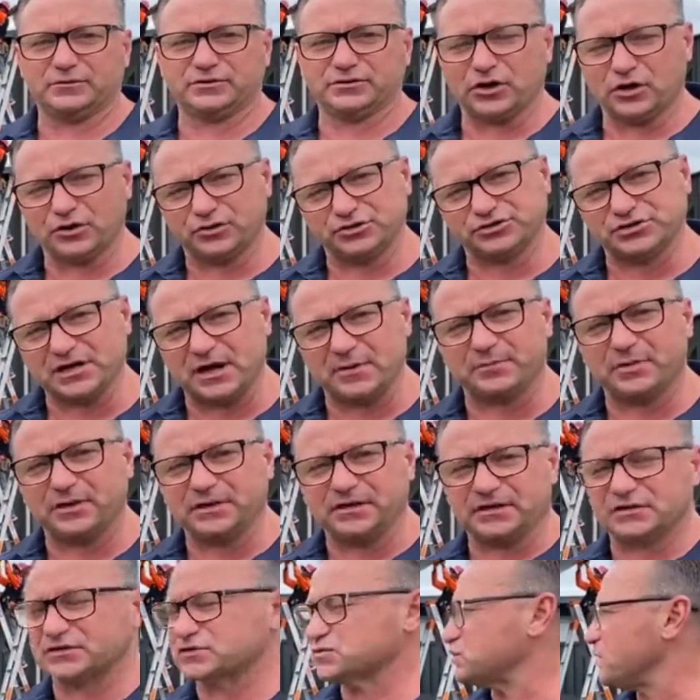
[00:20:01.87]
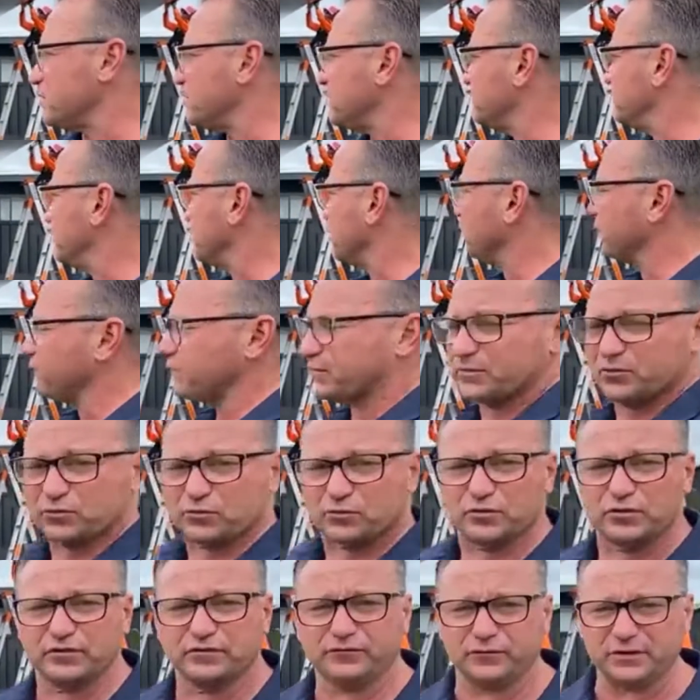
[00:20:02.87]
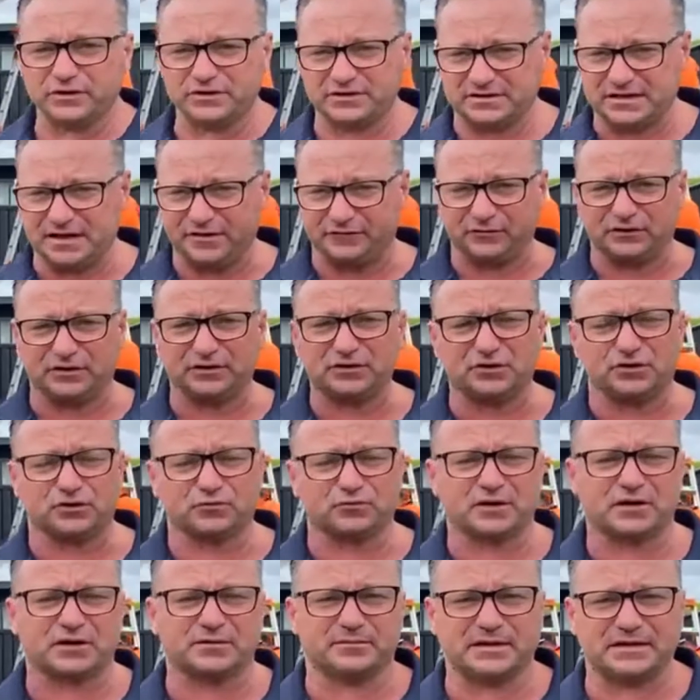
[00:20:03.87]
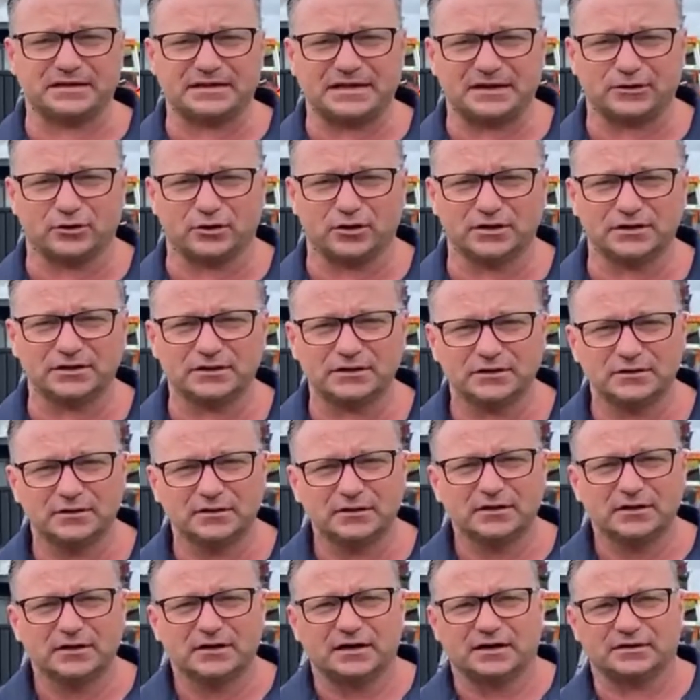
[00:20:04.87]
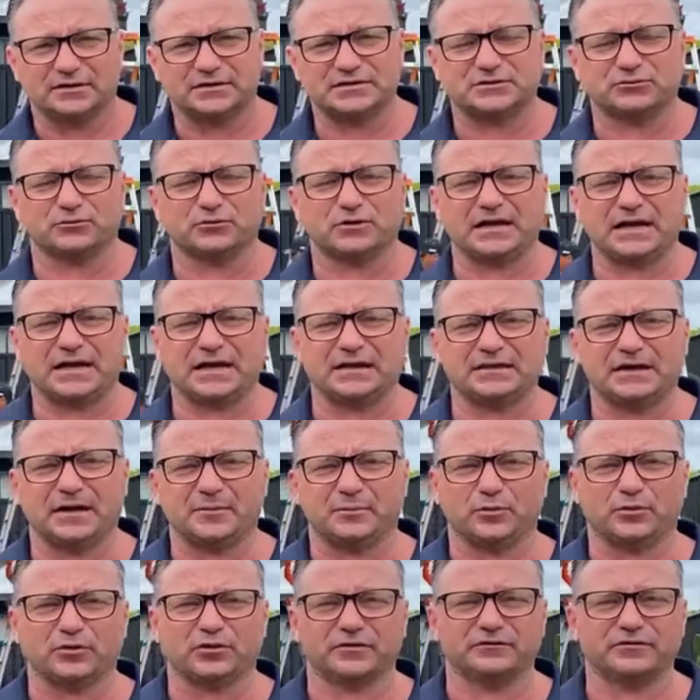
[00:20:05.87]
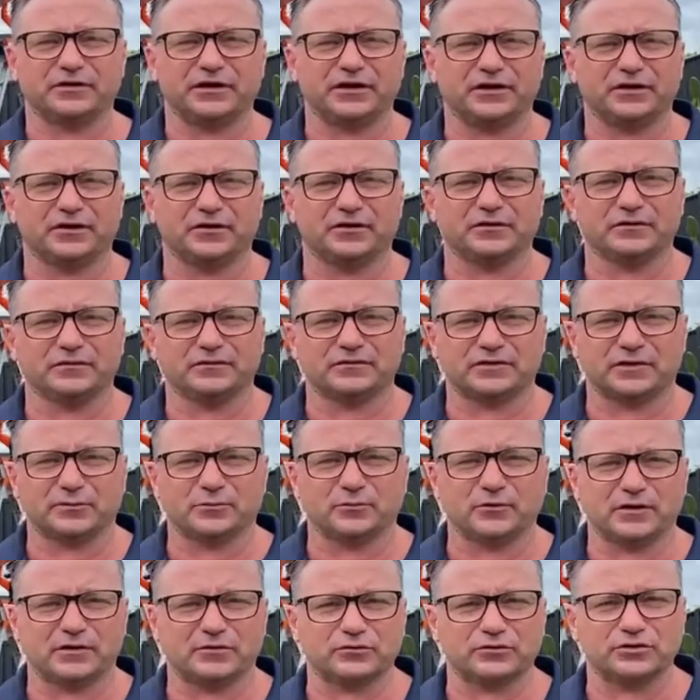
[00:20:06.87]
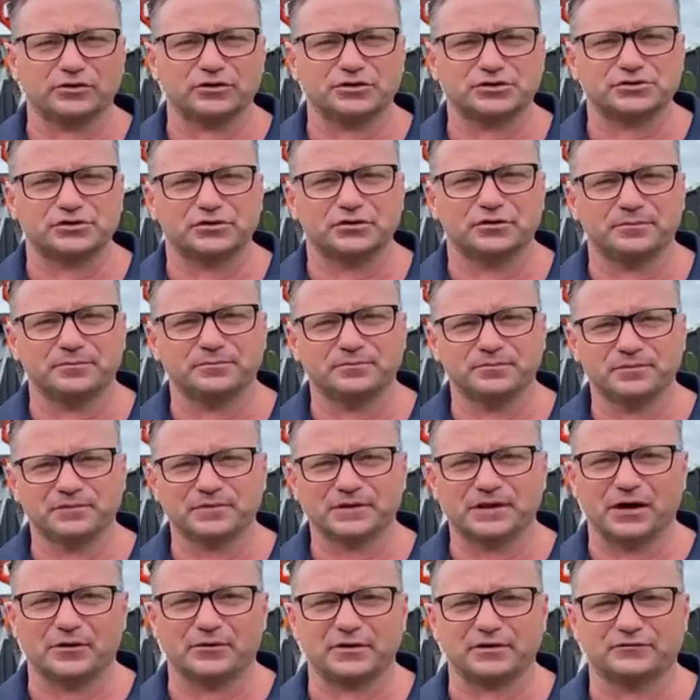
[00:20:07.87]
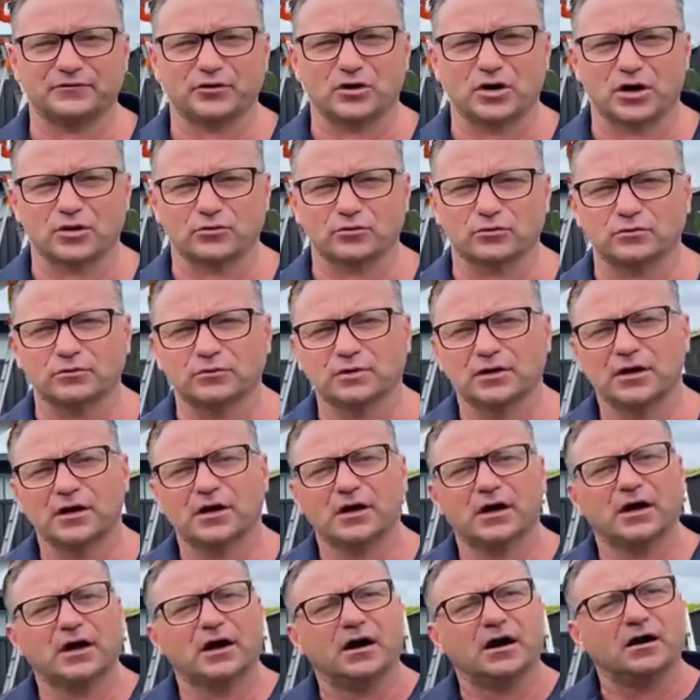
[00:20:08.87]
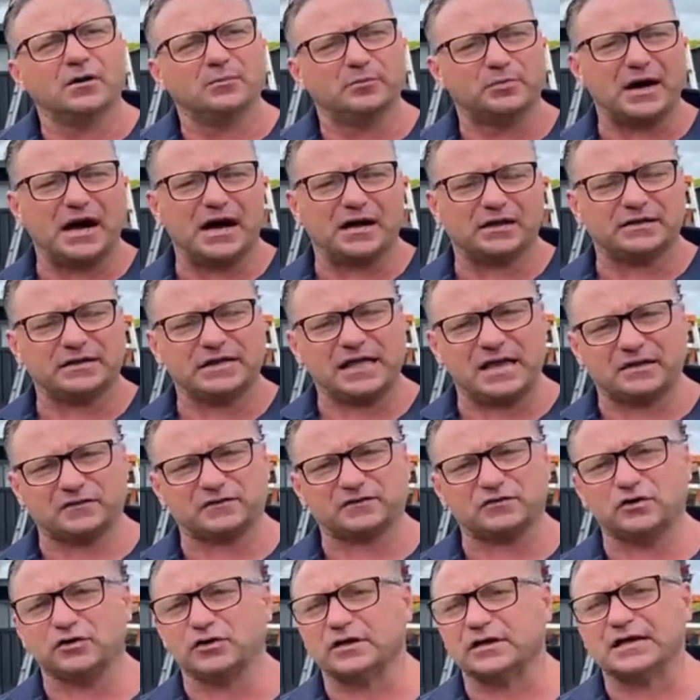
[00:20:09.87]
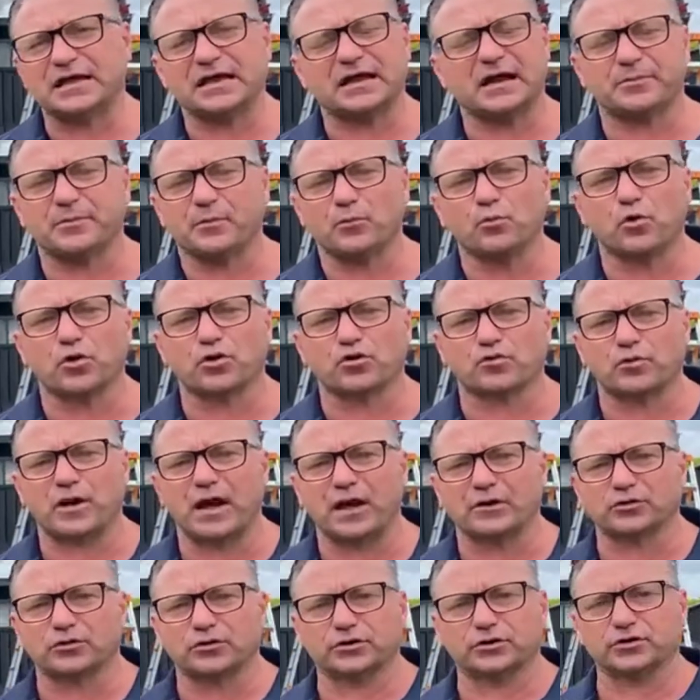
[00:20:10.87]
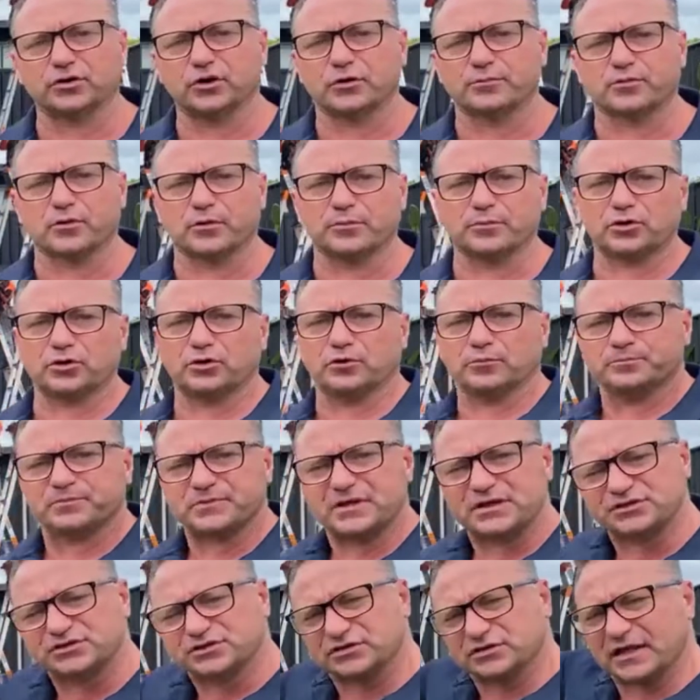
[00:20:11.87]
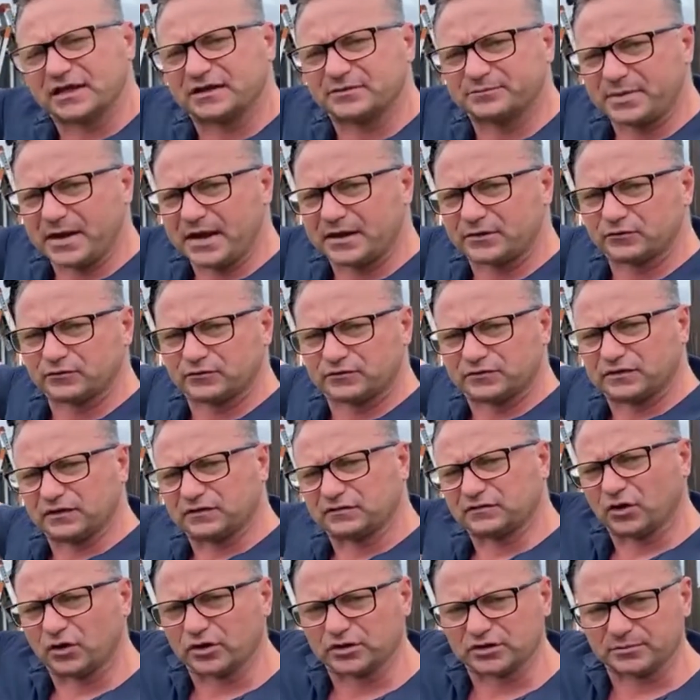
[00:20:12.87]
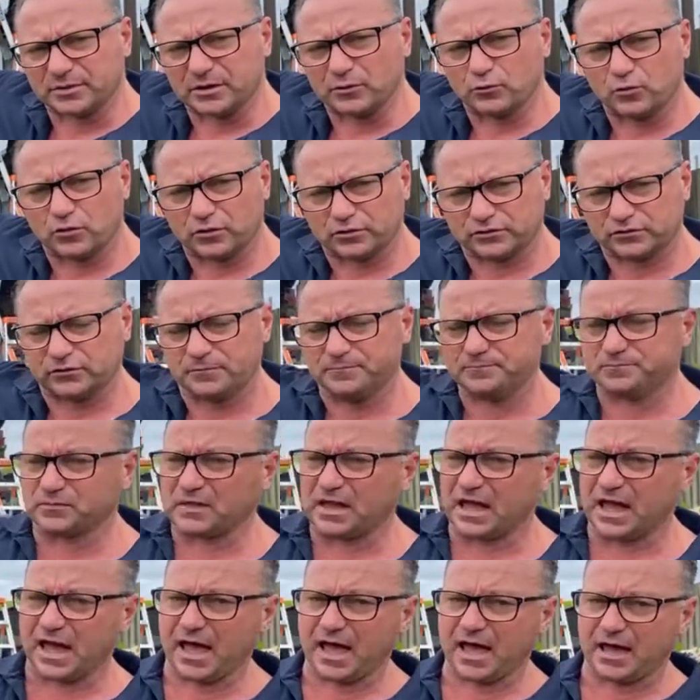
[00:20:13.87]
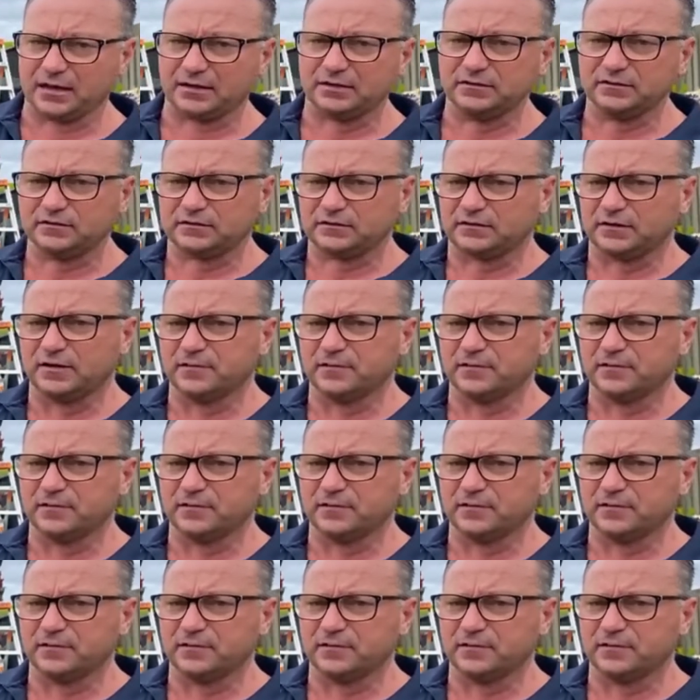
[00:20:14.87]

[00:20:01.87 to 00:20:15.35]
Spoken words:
Don't jump into your swimming pool from the roof. We definitely don't recommend that either, unless you want to end up on a video somewhere on YouTube going viral. But yes, you can get up and walk around on it, no problem at all. Insulated panels designed to be walked on, and